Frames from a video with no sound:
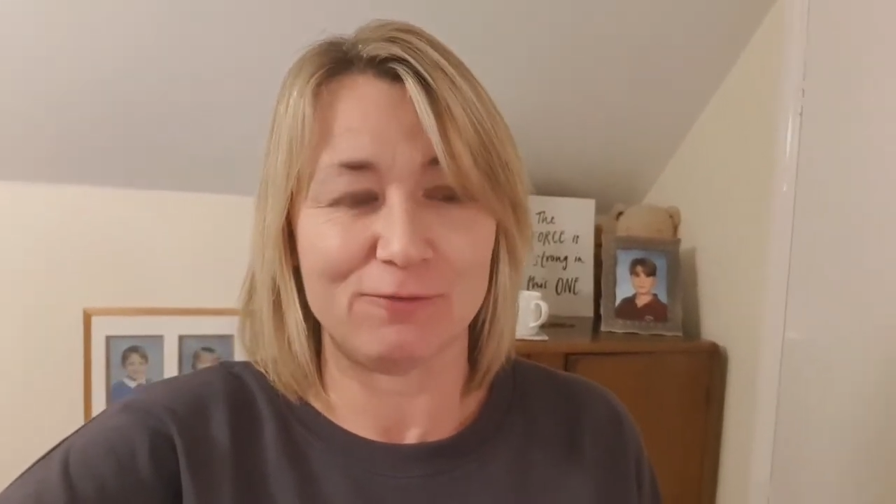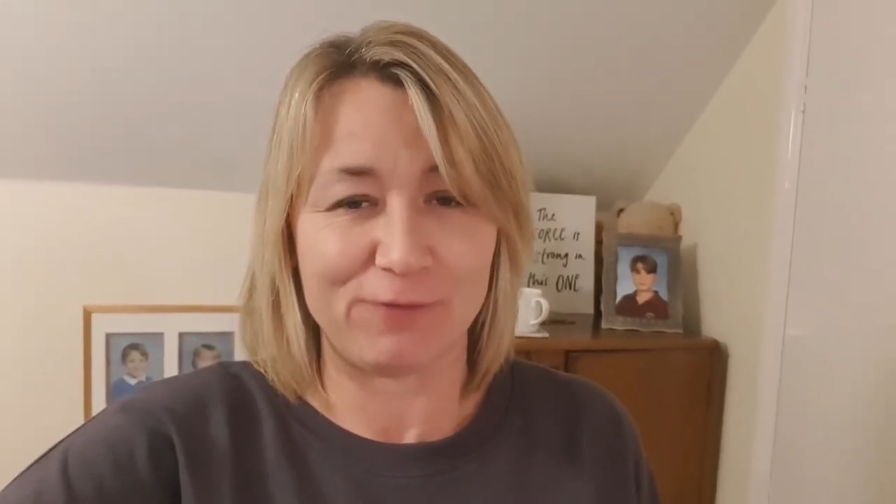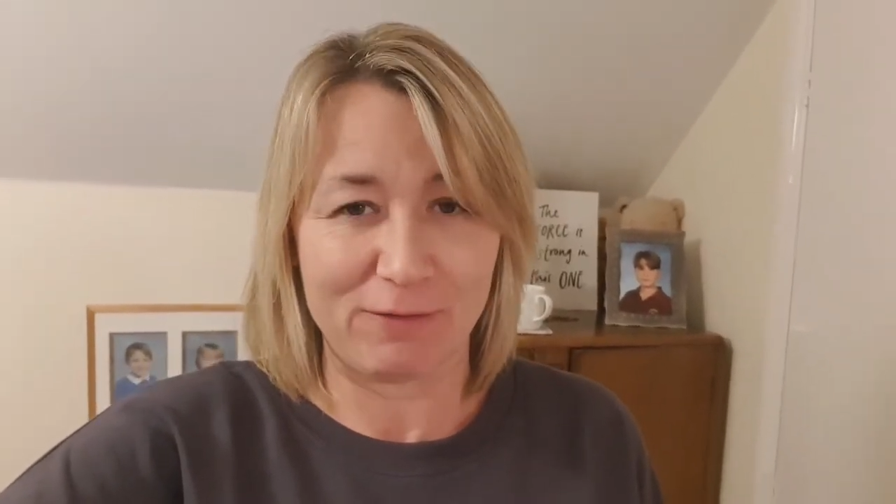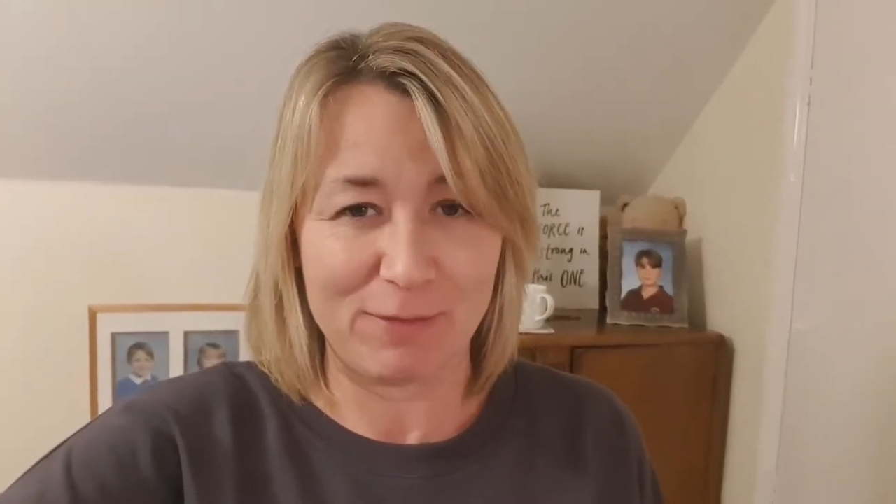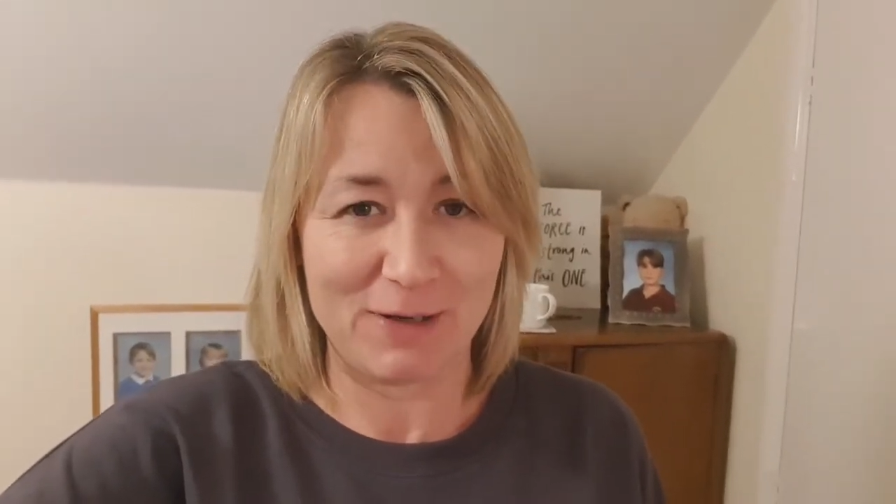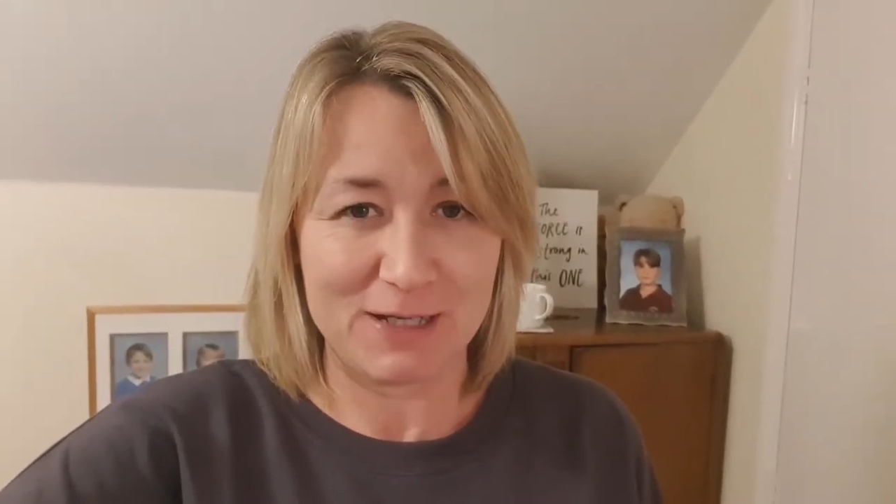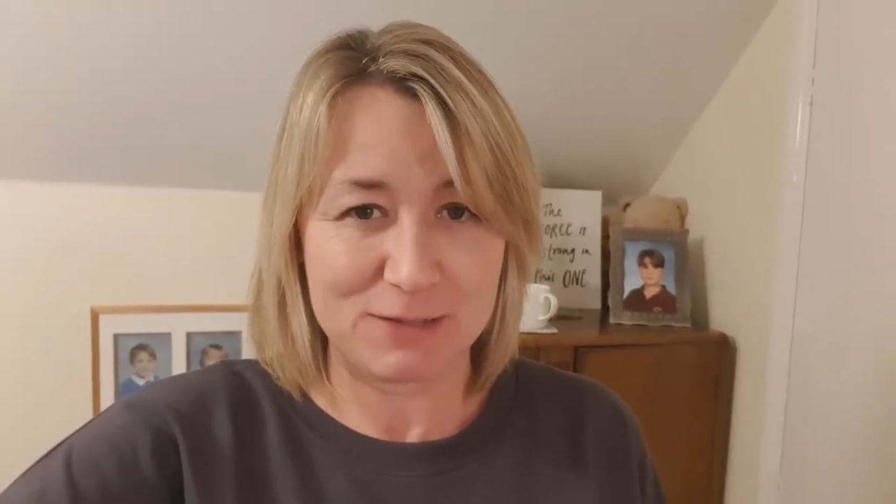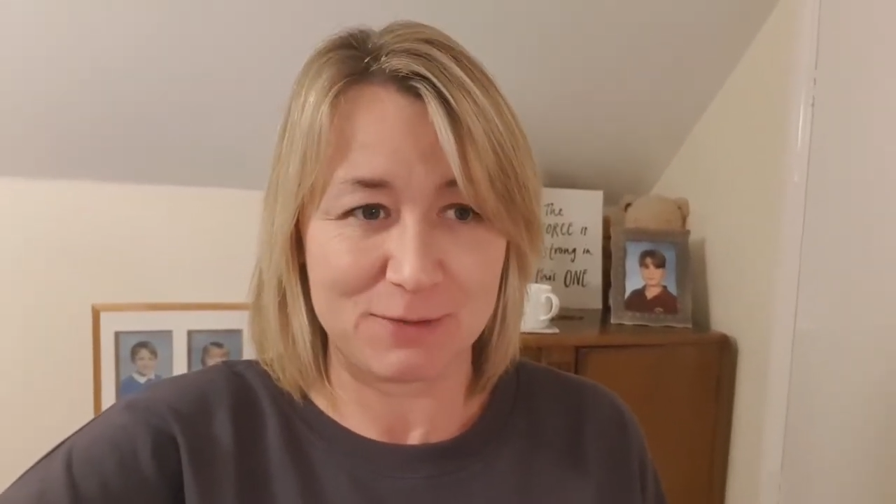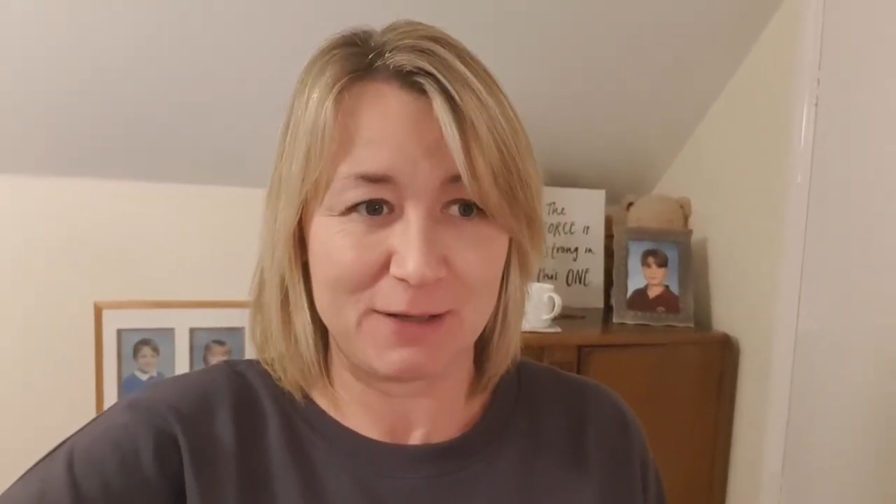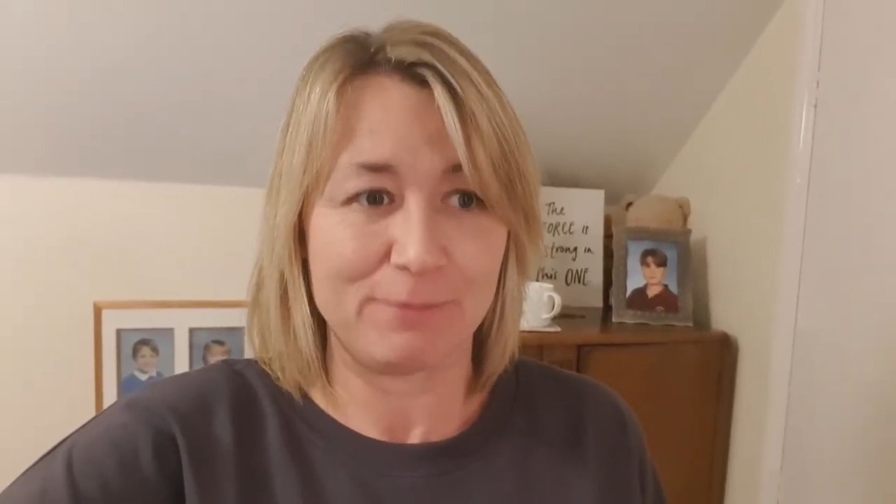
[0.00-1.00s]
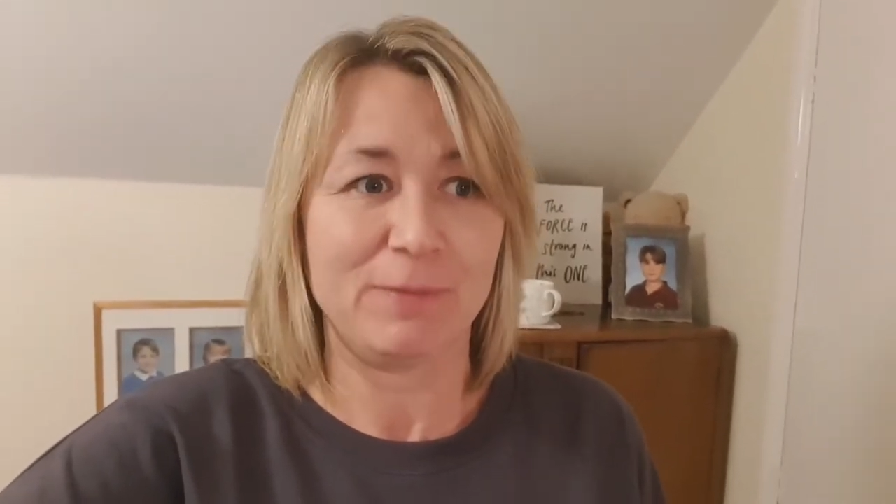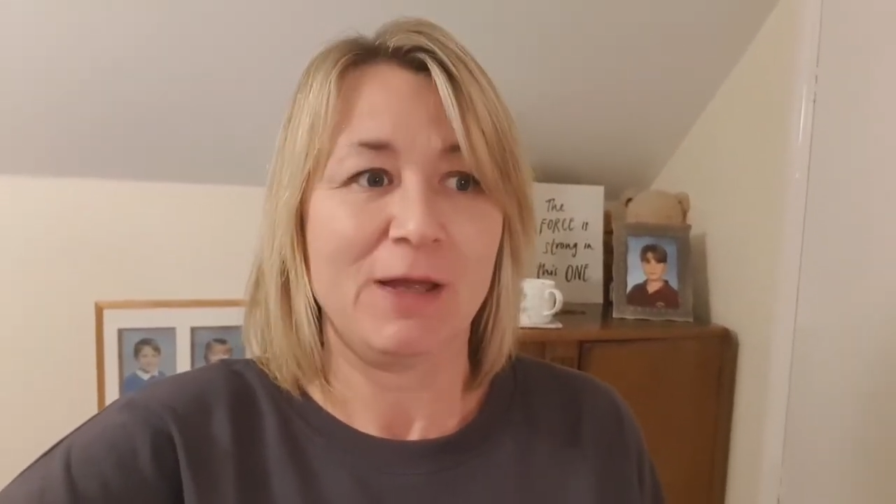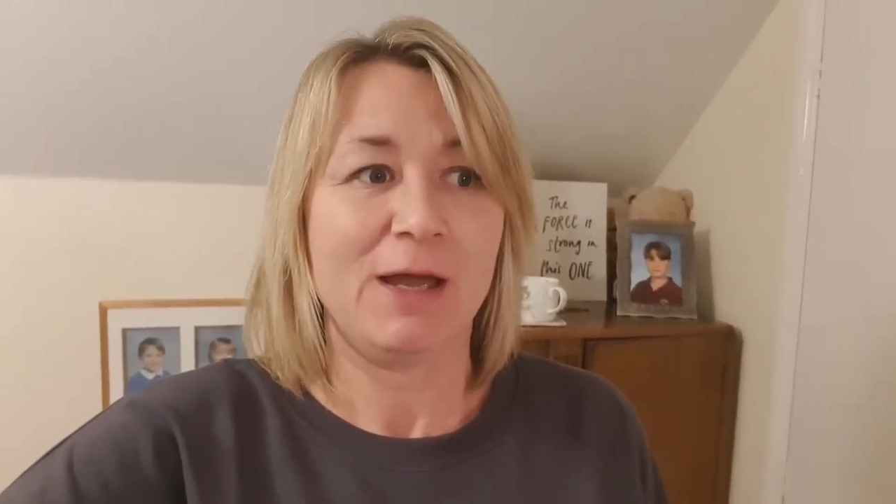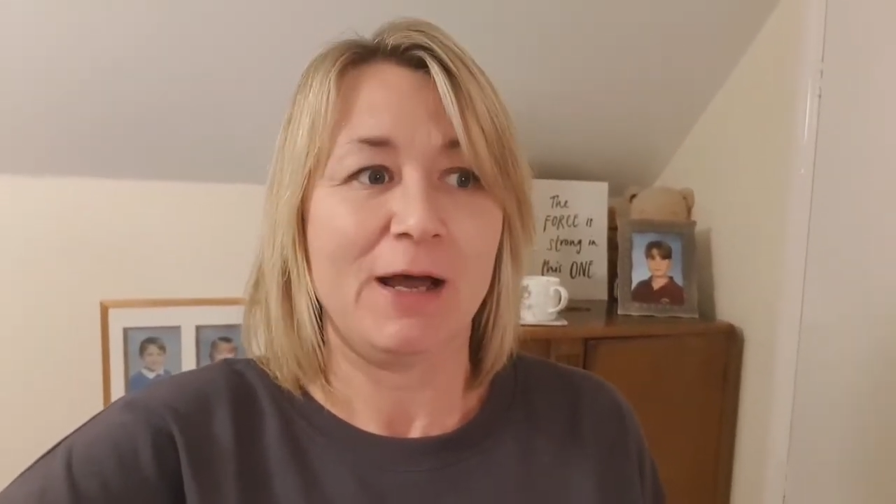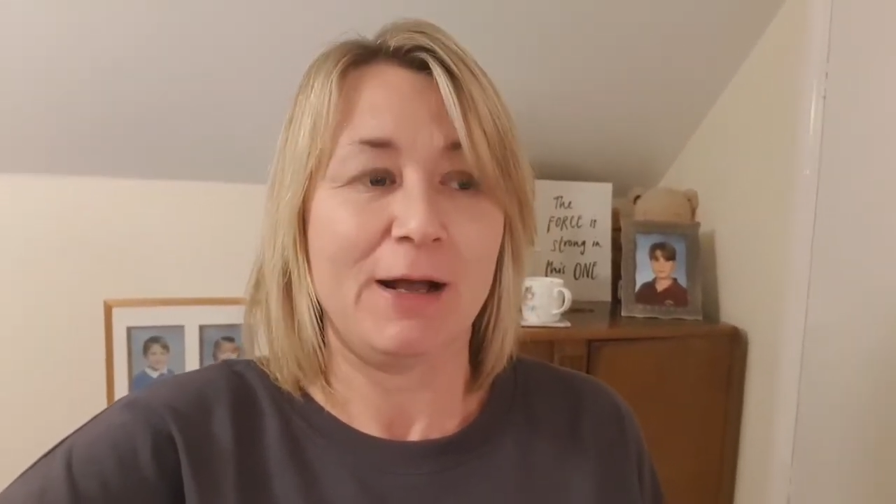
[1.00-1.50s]
very pleased with him.
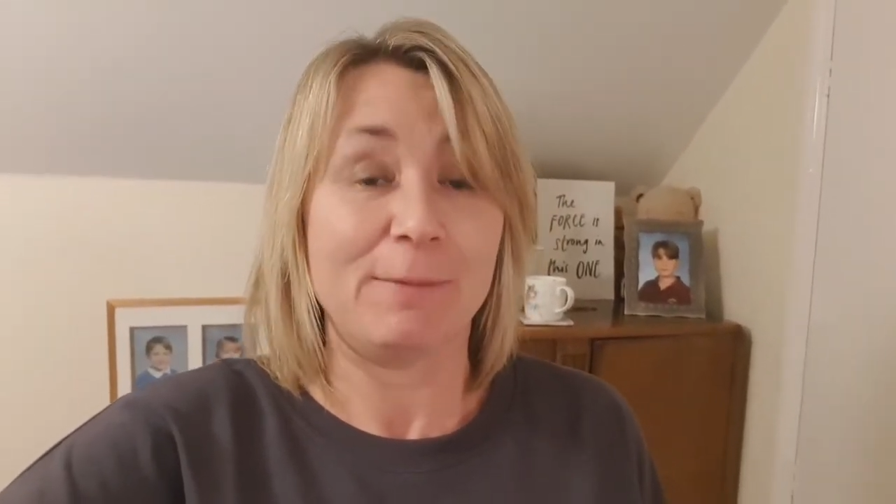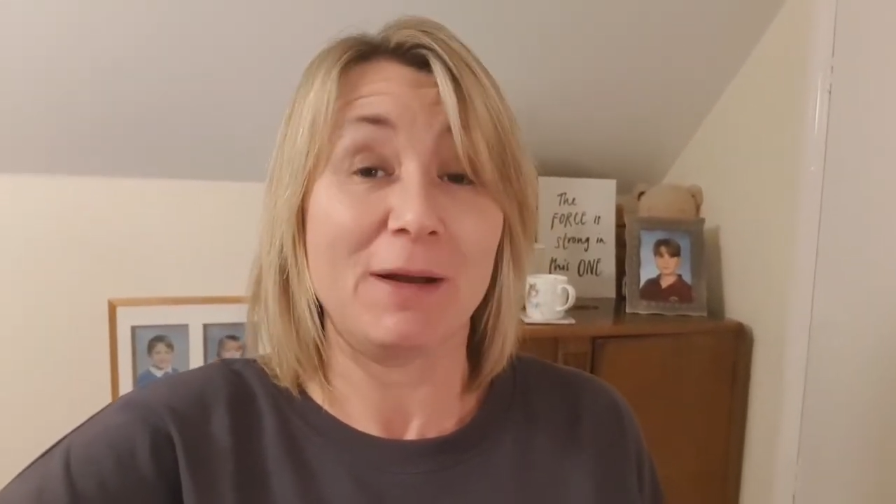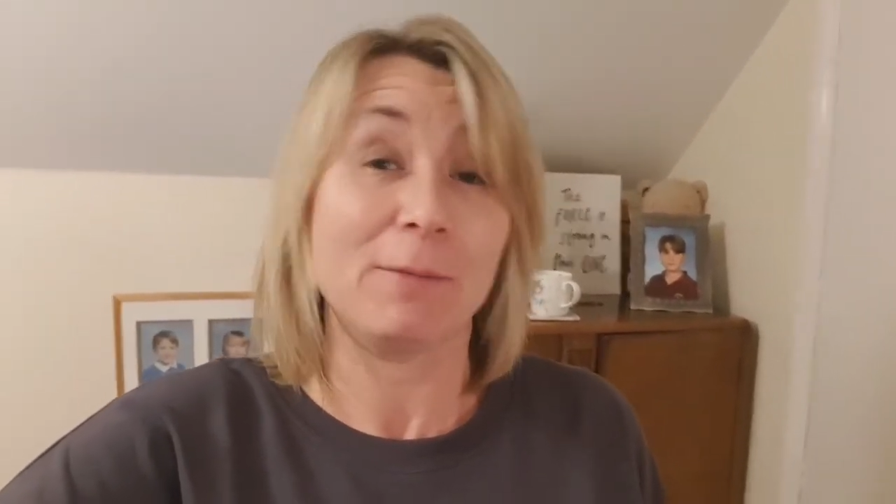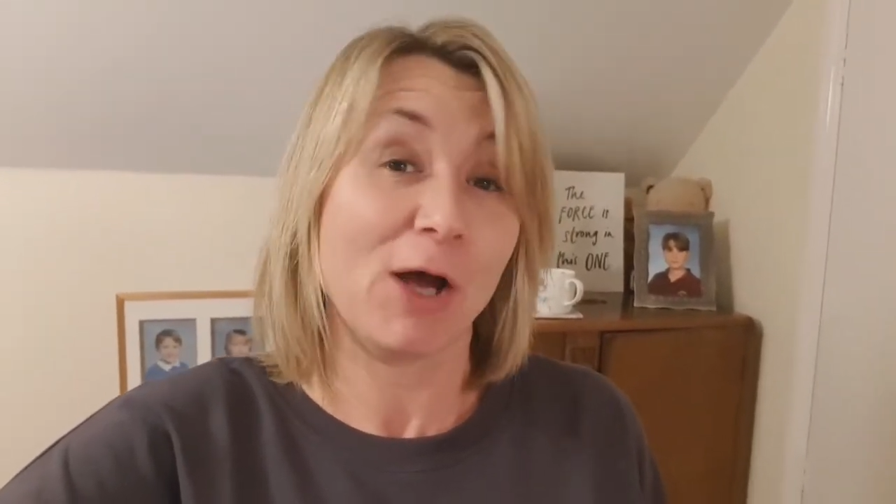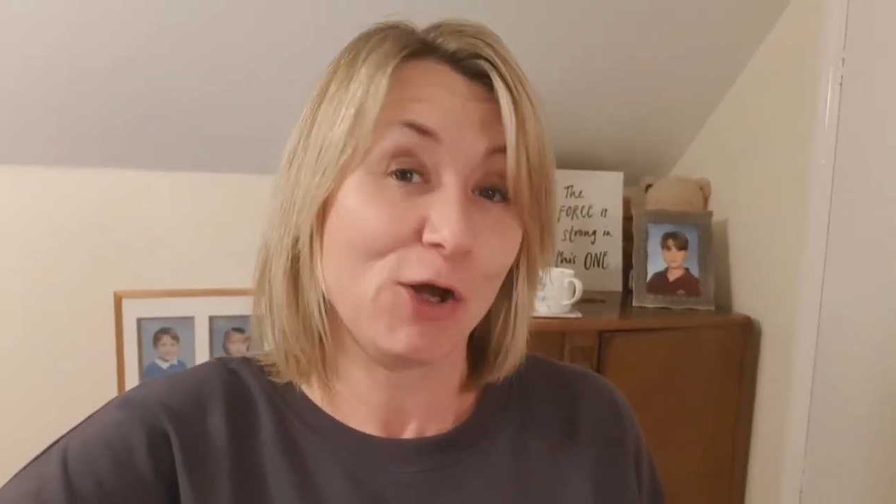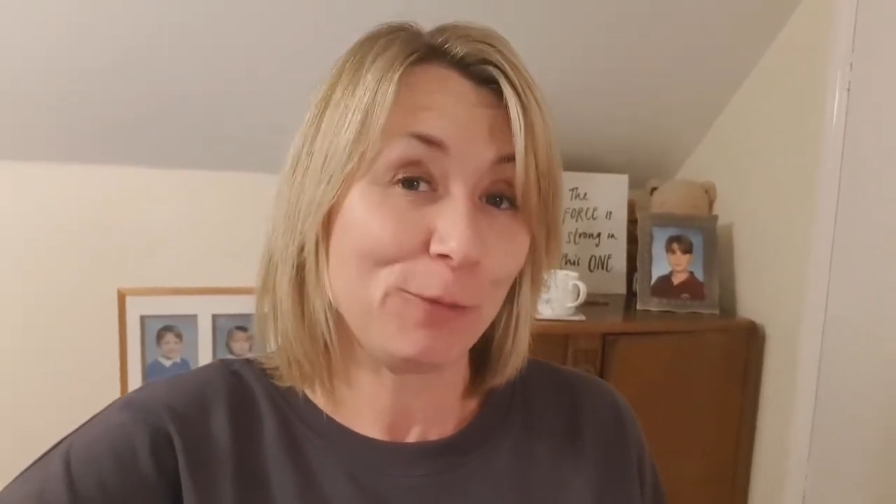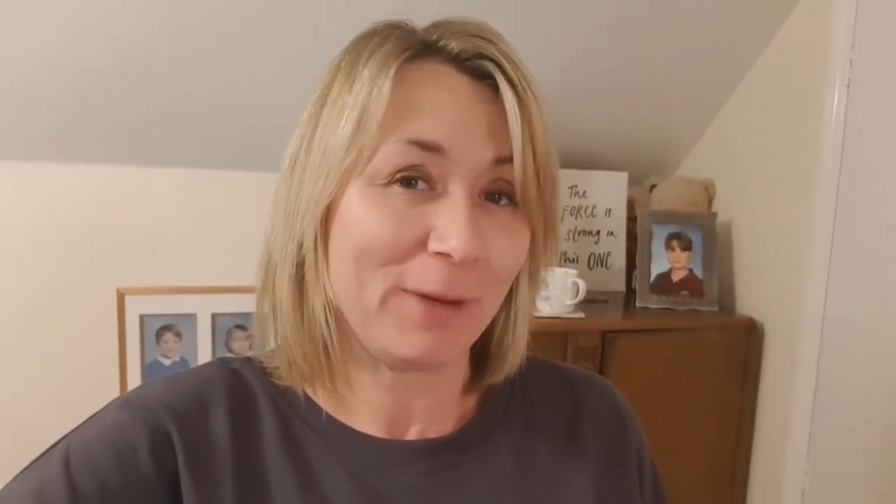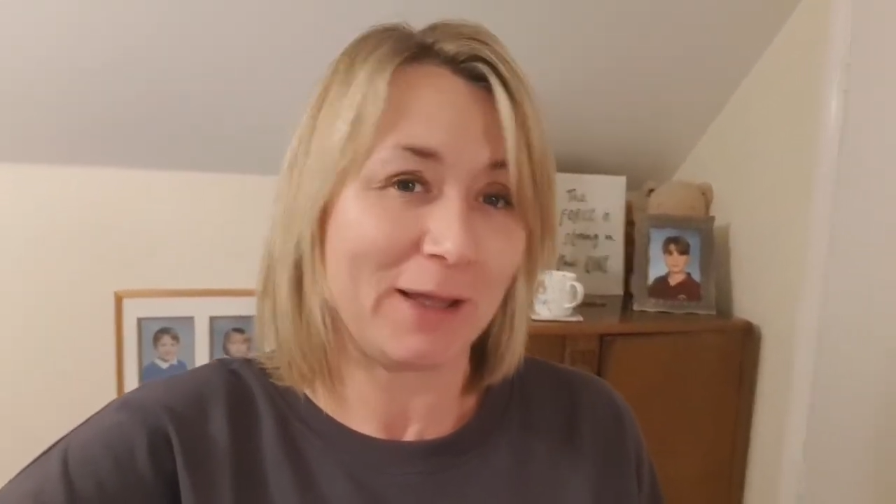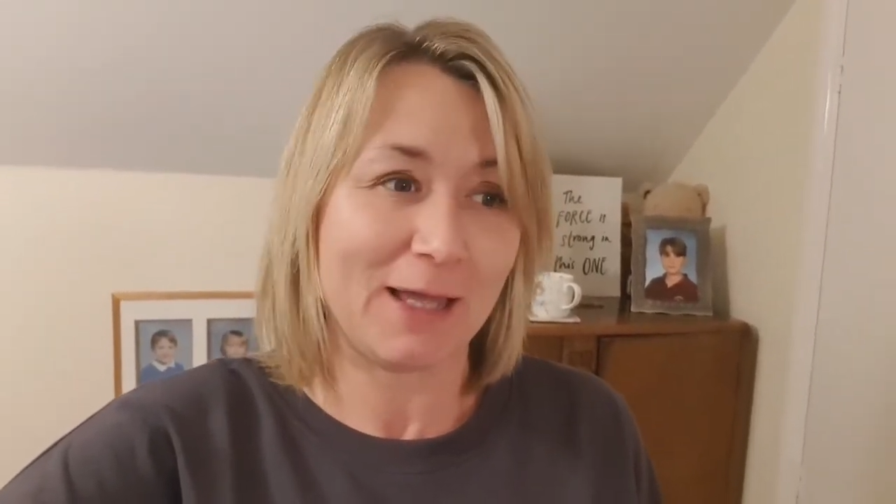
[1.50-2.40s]
And I'm hoping